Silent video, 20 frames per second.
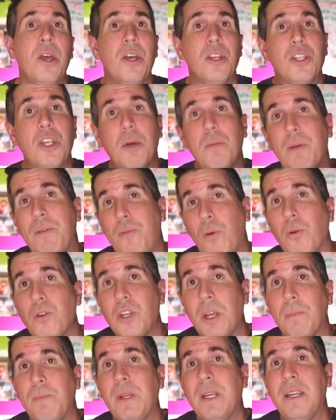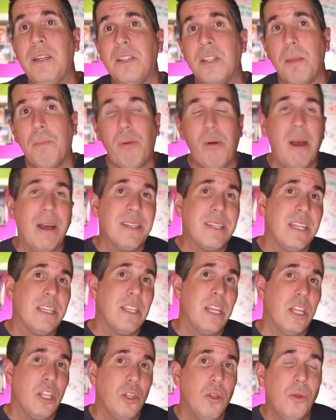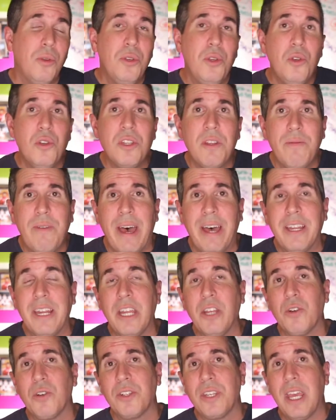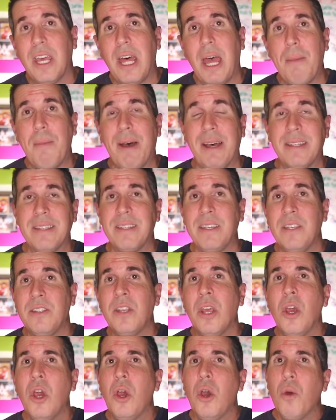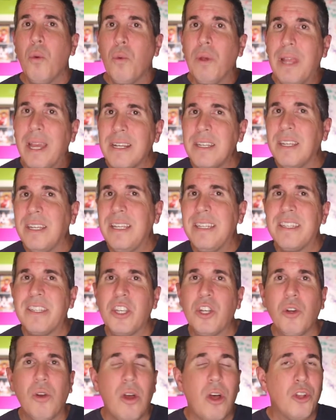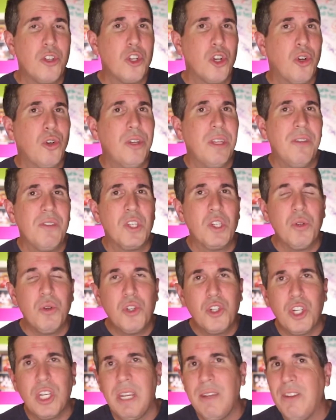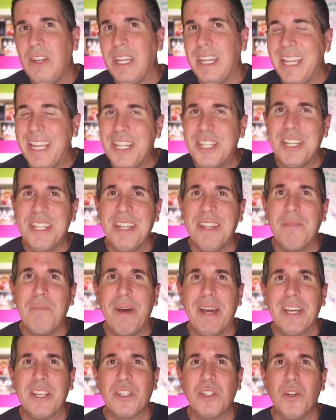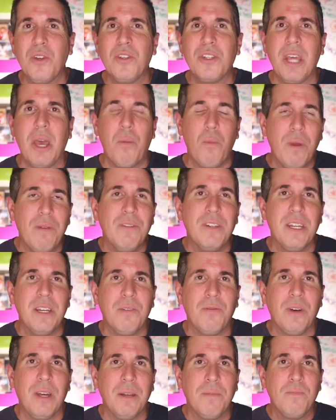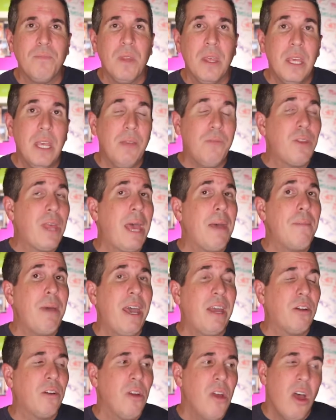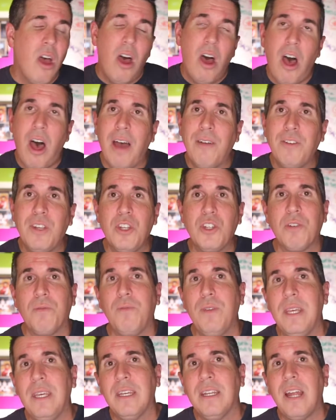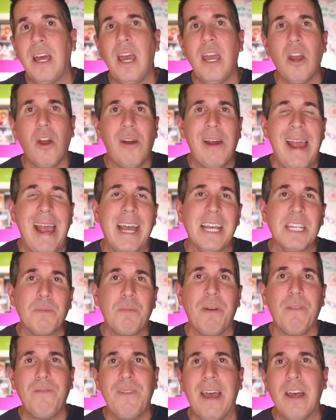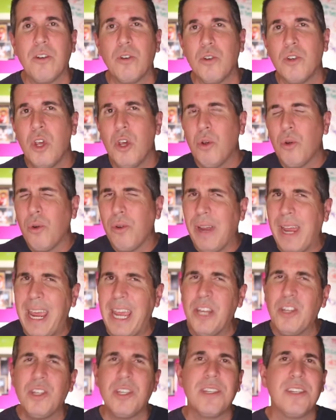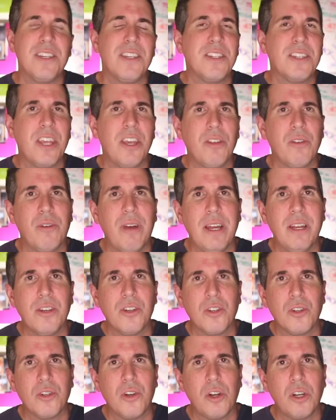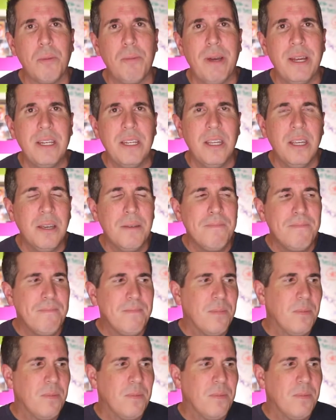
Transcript: So before jumping into the process that you'll use to validate your scale hypotheses, we like to consider alternatives to achieving each of the milestones that we've identified. And for that matter, often Shafiq and I are asked by founders who are anxious to scale their startup idea.